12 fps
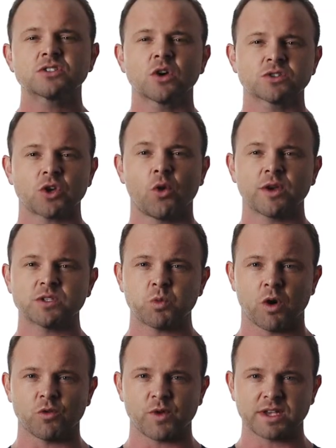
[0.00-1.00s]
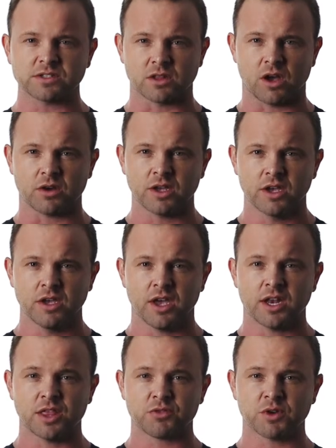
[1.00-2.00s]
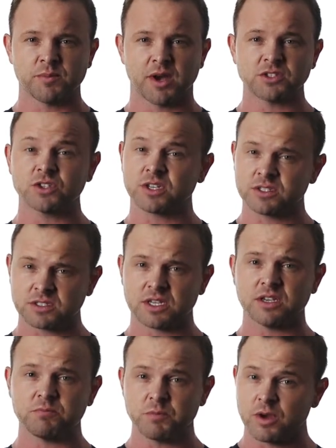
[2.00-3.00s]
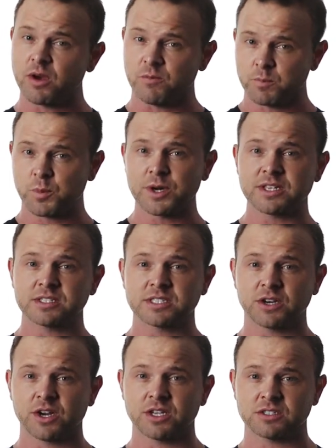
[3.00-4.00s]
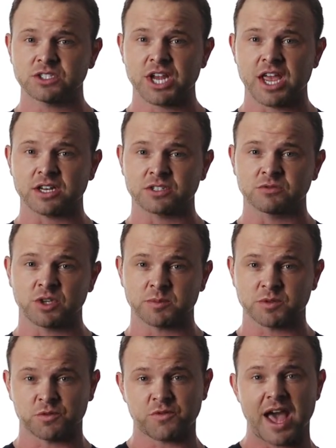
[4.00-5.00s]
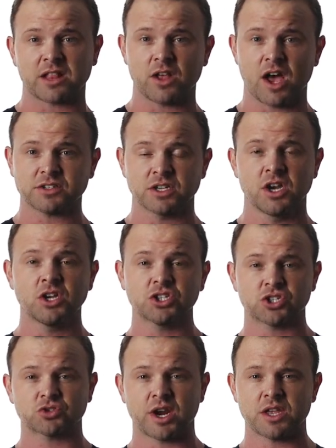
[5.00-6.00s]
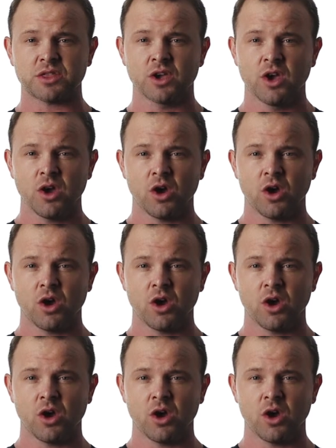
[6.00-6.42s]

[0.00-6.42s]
So it's only 12 weeks long. And in 3 months, you can see pretty serious change in terms of fat loss, strength,